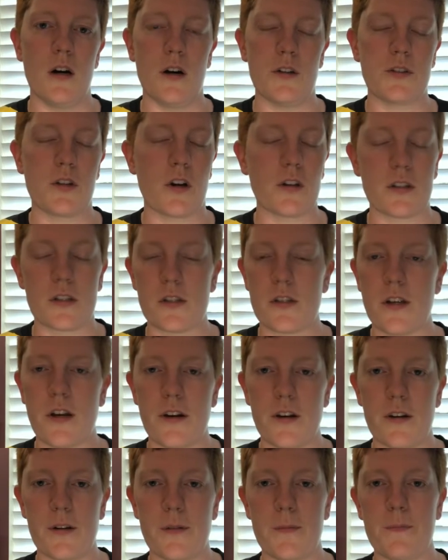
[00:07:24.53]
Talk to
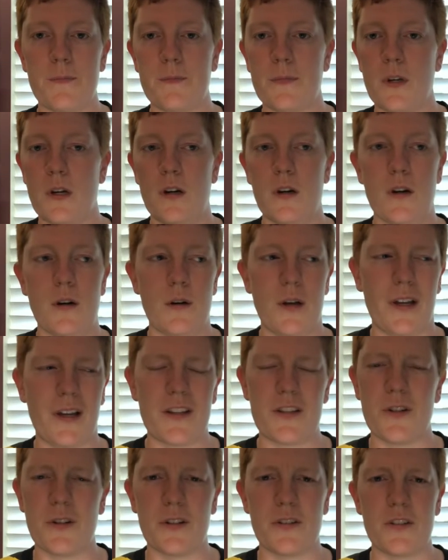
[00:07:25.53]
Sarah. I
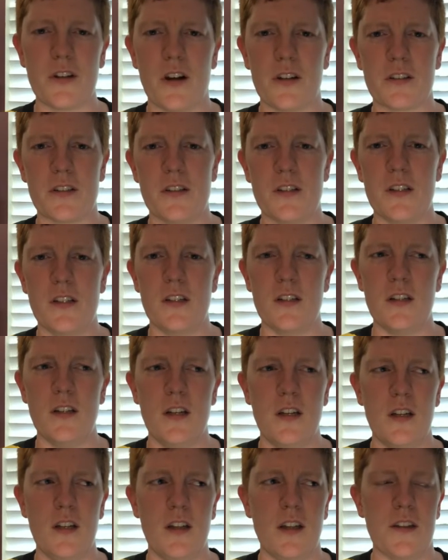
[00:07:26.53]
guess you could talk to Dean.
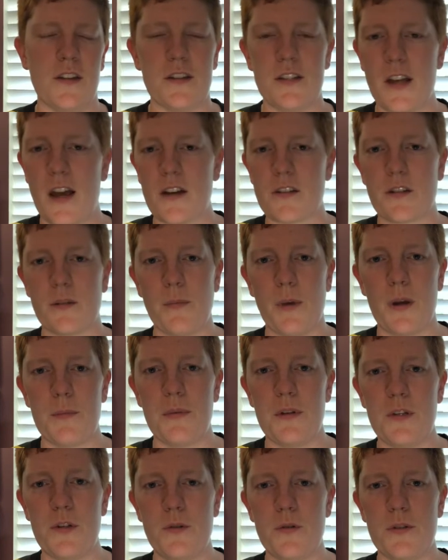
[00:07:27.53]
This actually might be
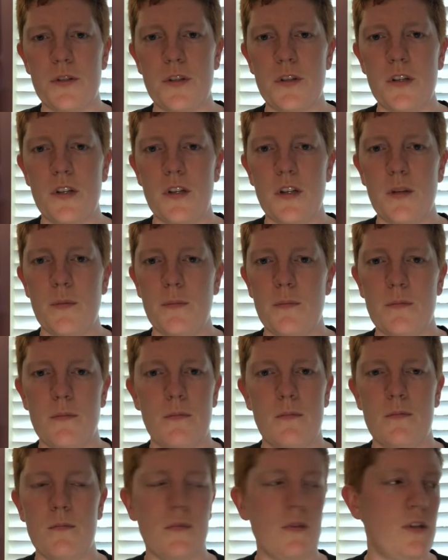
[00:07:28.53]
news to Dean.
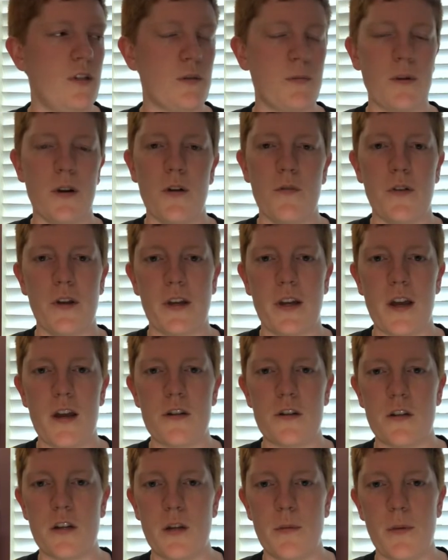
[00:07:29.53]
He's been on
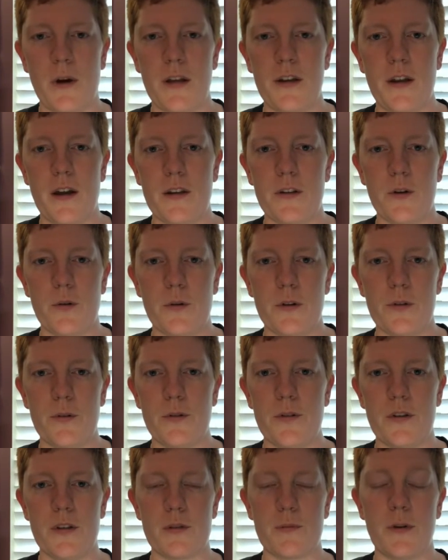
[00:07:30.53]
vacation. He might not know we're doing
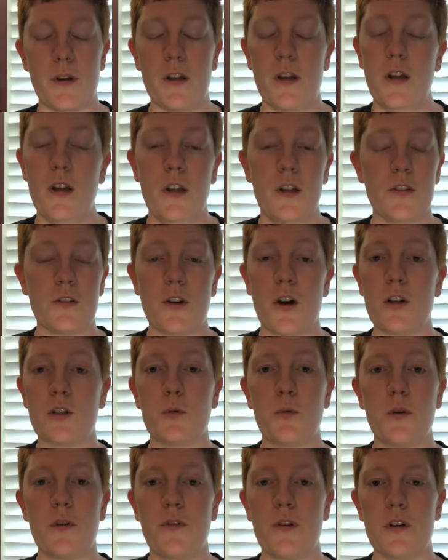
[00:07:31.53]
this. But talk to
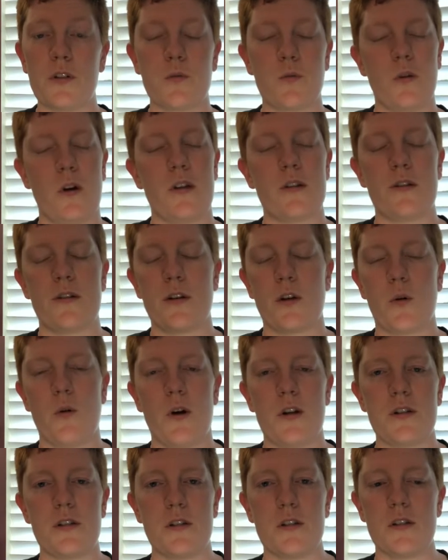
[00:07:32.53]
one of us. We'll answer your
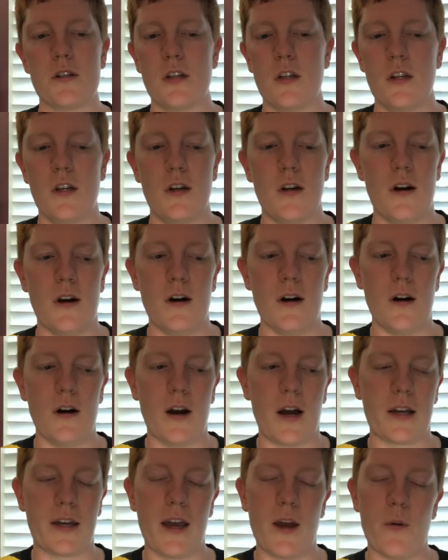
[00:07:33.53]
questions.
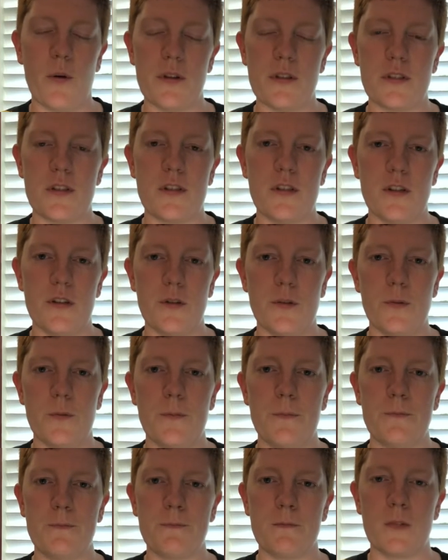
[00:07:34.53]
I can't wait to see you.
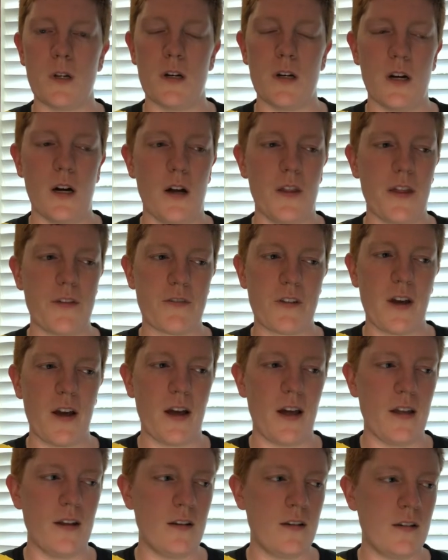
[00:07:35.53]
They've
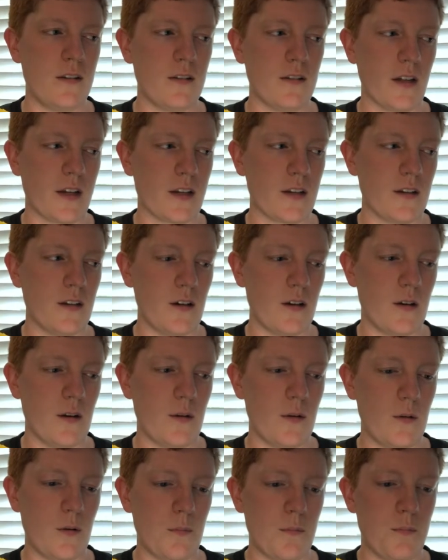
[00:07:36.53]
got like a
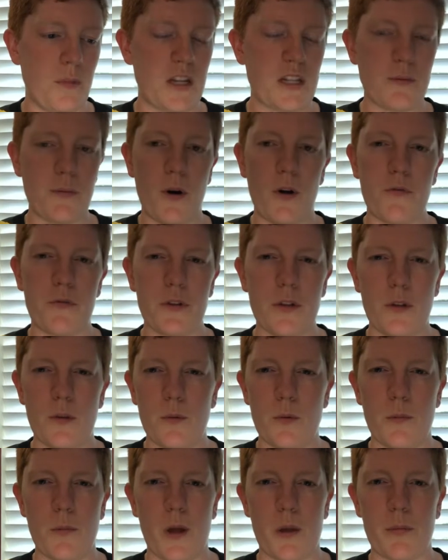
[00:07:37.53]
baseball field.
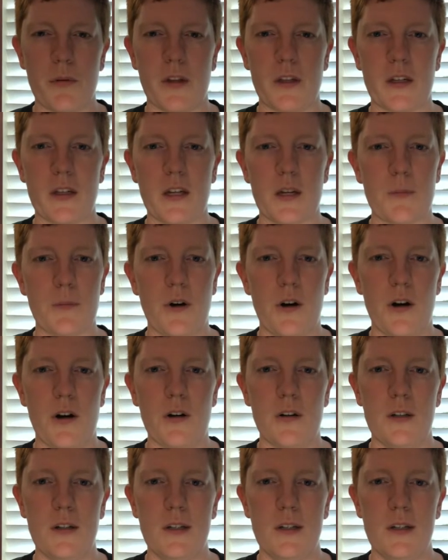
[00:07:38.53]
We might play kickball.